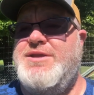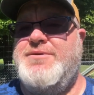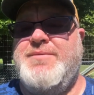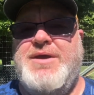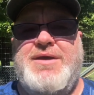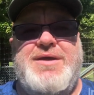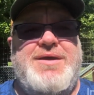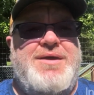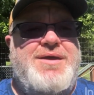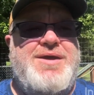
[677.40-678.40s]
it
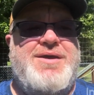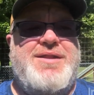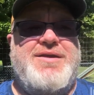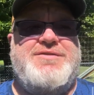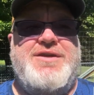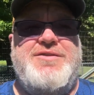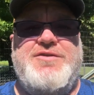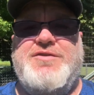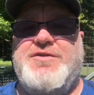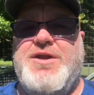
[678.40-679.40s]
like I said there's
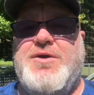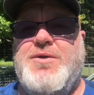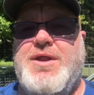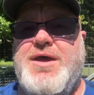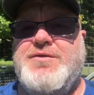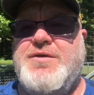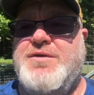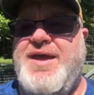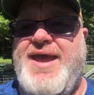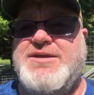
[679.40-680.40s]
just not a whole lot
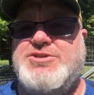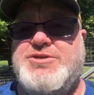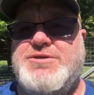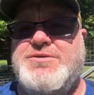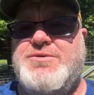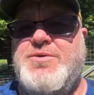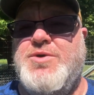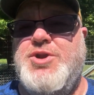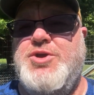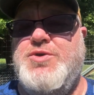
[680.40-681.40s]
extra
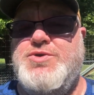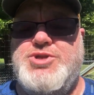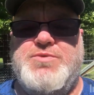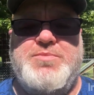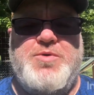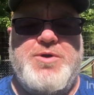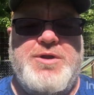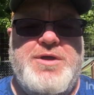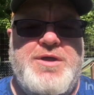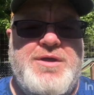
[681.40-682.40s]
or new to report
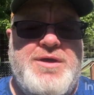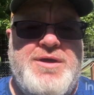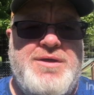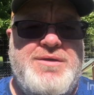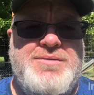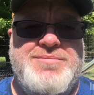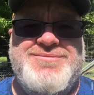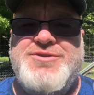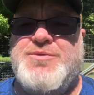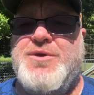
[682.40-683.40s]
um,
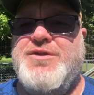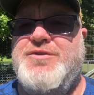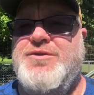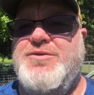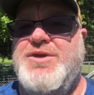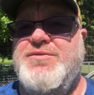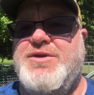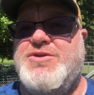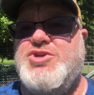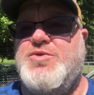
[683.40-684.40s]
just wanted to give you
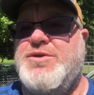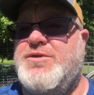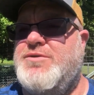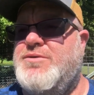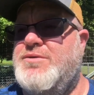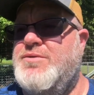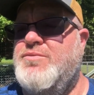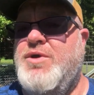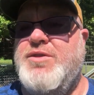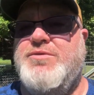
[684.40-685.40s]
a short little
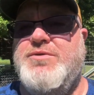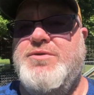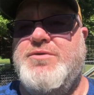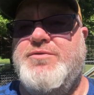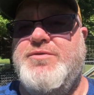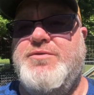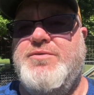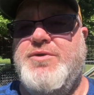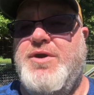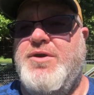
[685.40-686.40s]
run through of
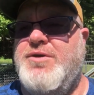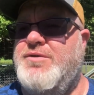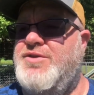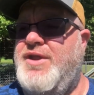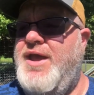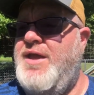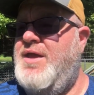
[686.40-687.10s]
the garden today